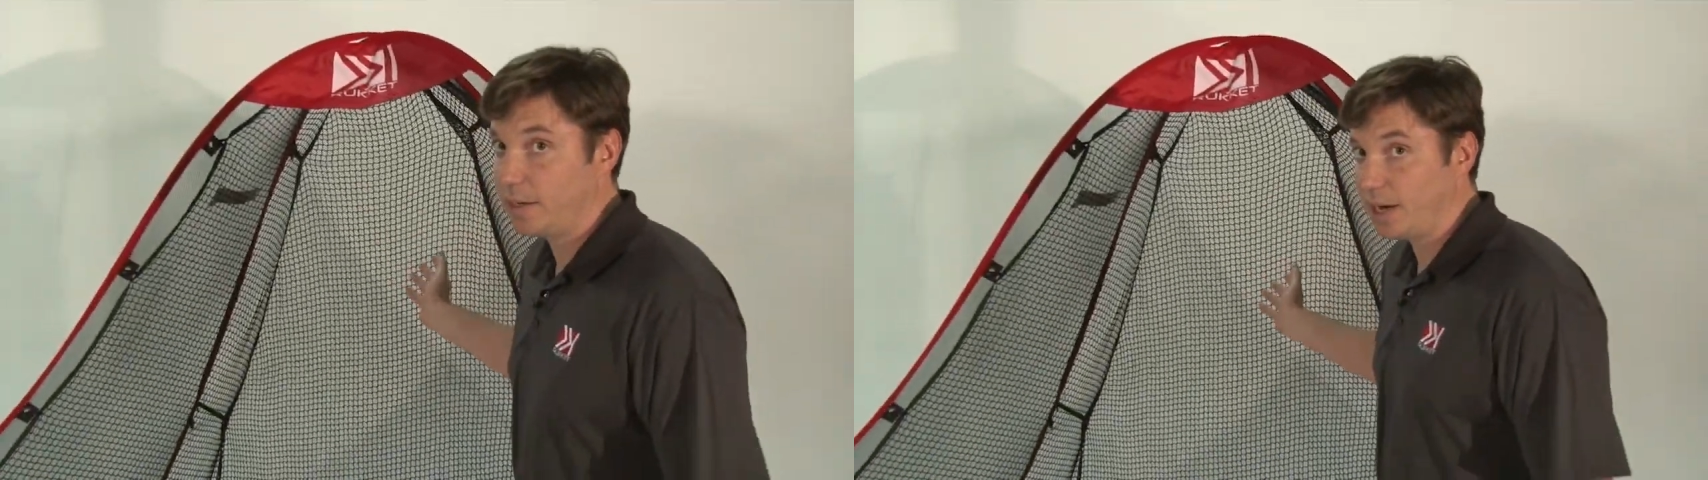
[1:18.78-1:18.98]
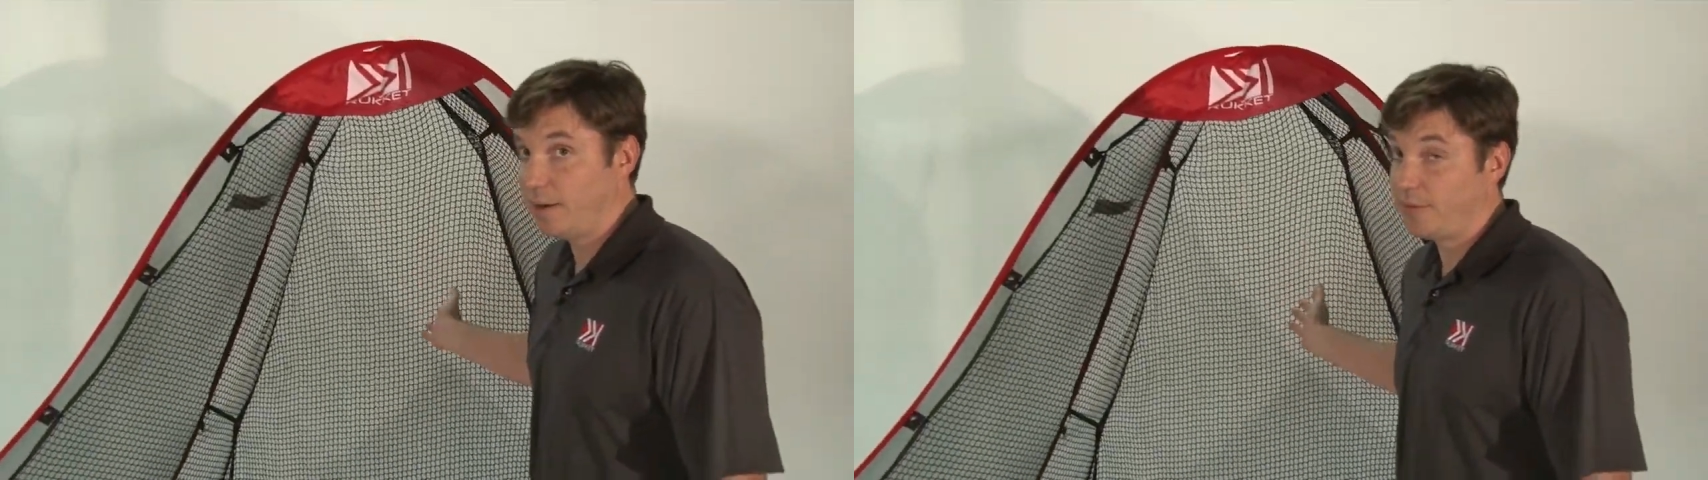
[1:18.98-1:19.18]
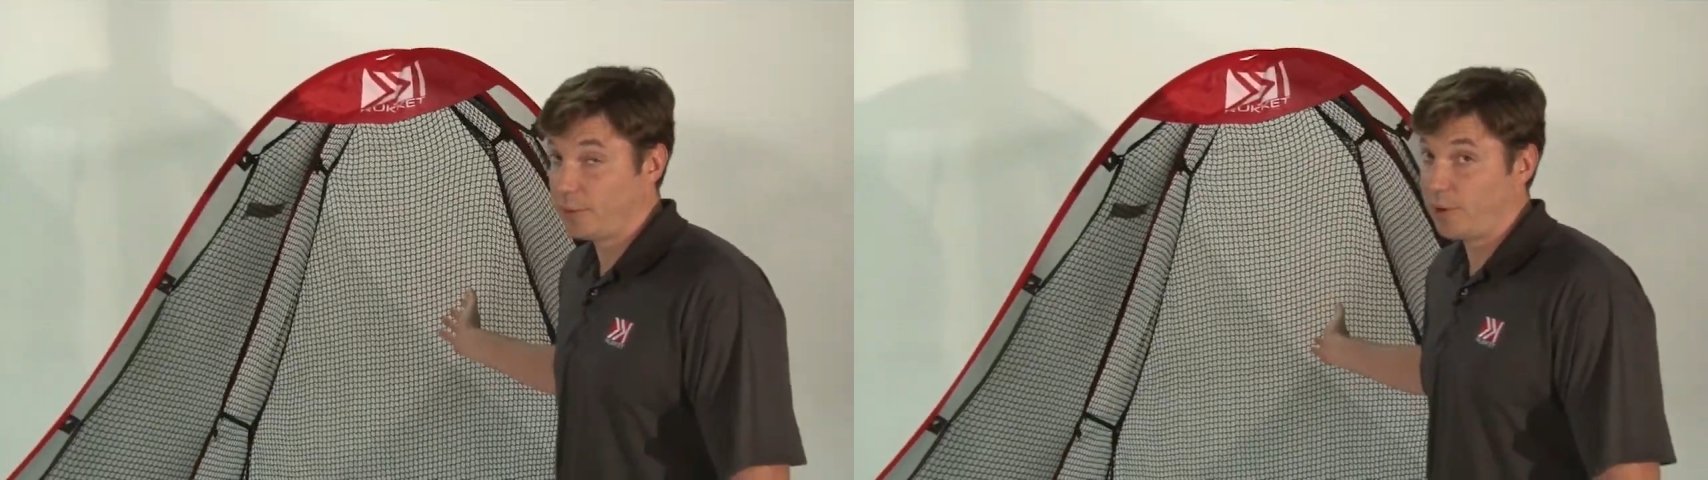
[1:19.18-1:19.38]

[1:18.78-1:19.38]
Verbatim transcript: of the